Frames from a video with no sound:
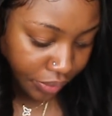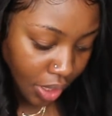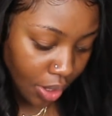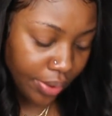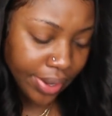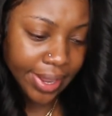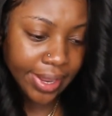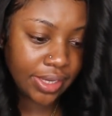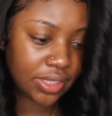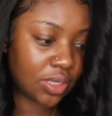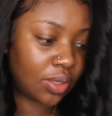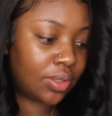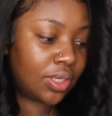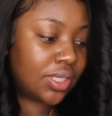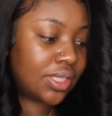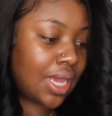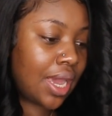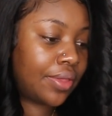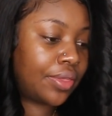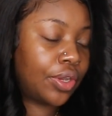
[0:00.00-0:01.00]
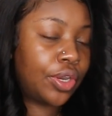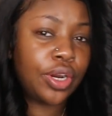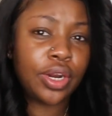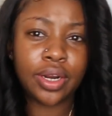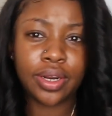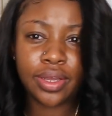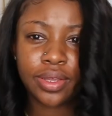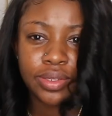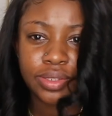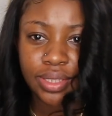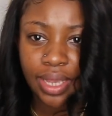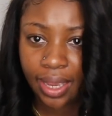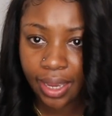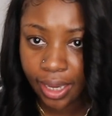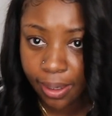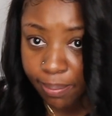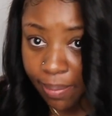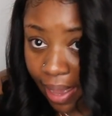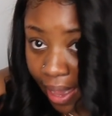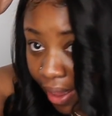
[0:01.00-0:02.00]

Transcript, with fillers: Okay, so this is how the curls came